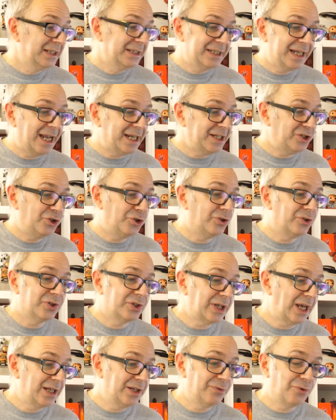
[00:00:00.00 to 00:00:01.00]
Yes, you can
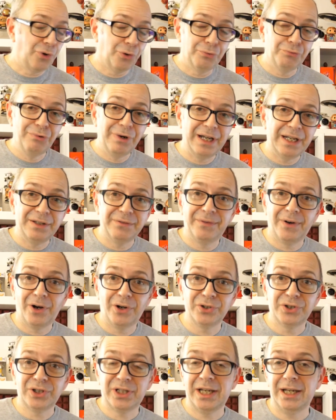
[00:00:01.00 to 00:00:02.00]
say you've got a really
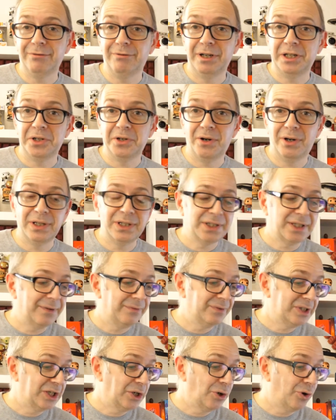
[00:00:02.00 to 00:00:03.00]
fast Kirin nine
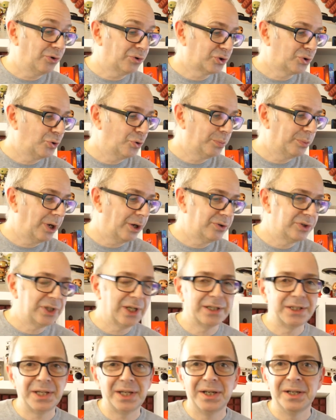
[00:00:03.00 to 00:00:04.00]
seventy octa-core
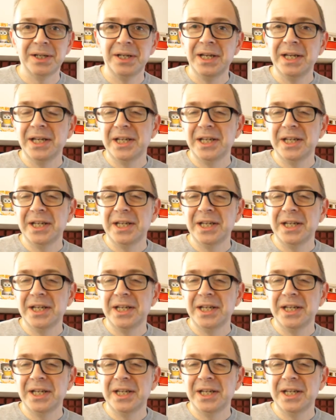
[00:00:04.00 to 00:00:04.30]
processor.